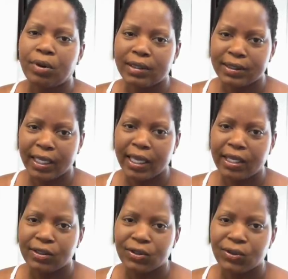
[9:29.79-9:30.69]
breast
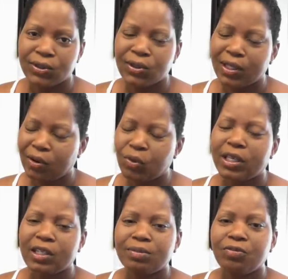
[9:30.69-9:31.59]
cancer so that we
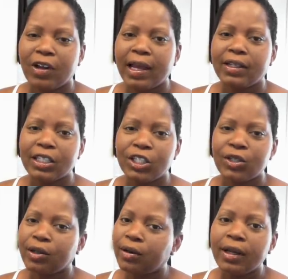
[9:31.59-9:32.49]
can find a
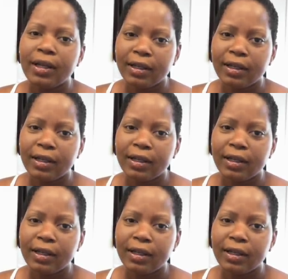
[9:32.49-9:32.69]
cure,